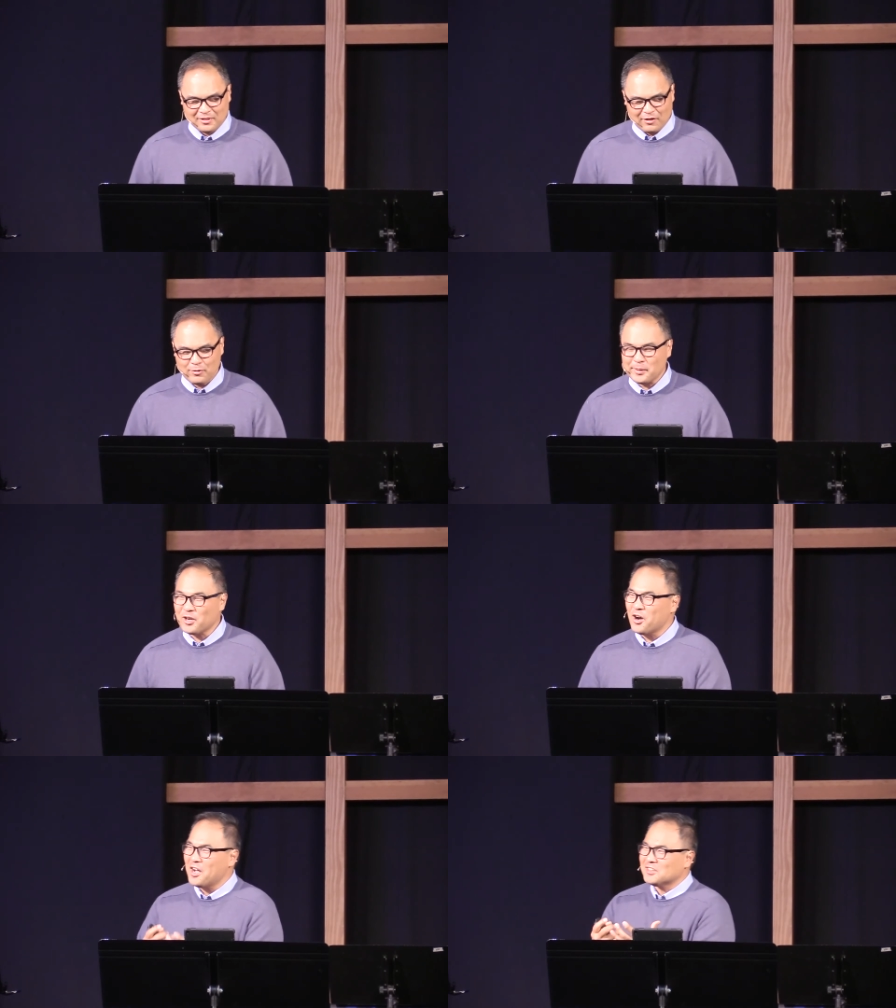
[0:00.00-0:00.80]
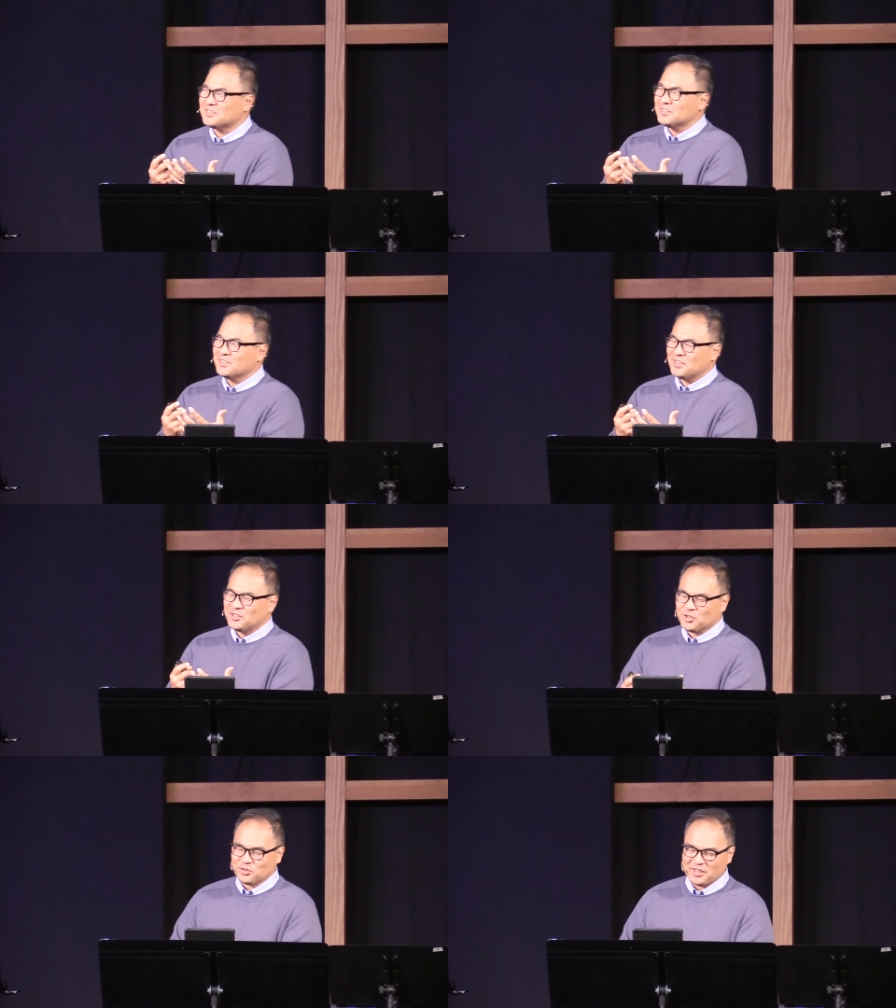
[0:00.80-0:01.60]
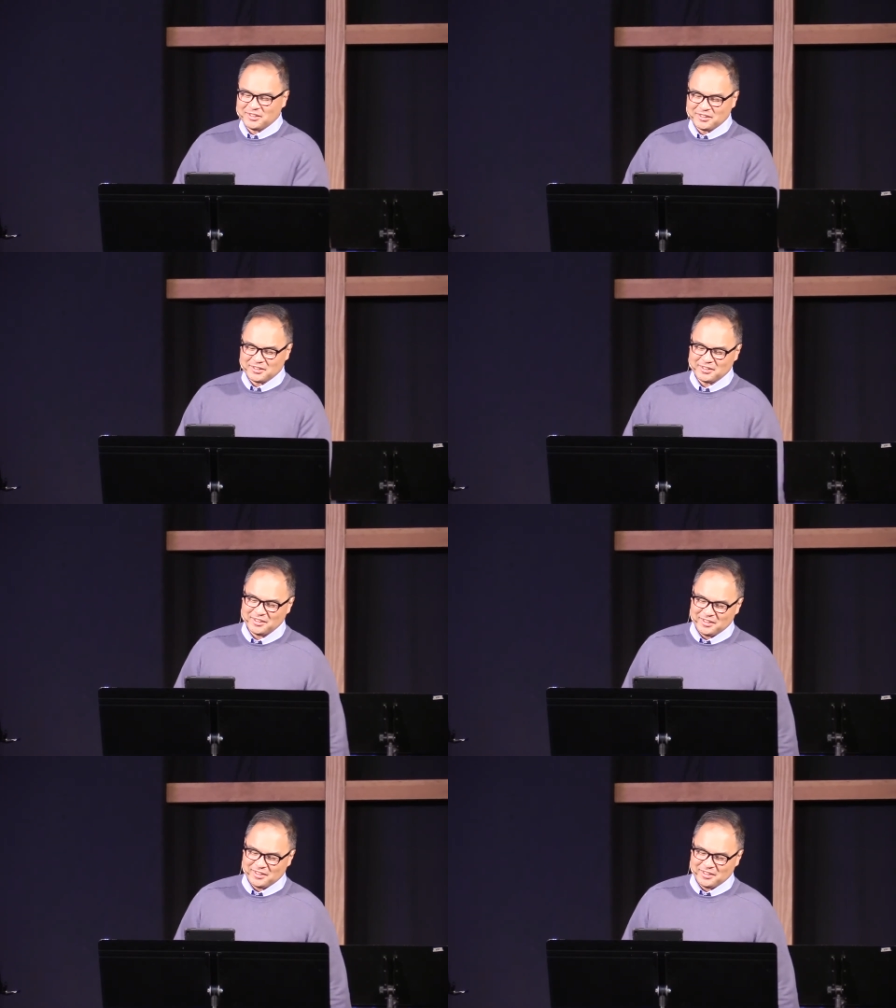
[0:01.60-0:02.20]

Have you been caught in His grace?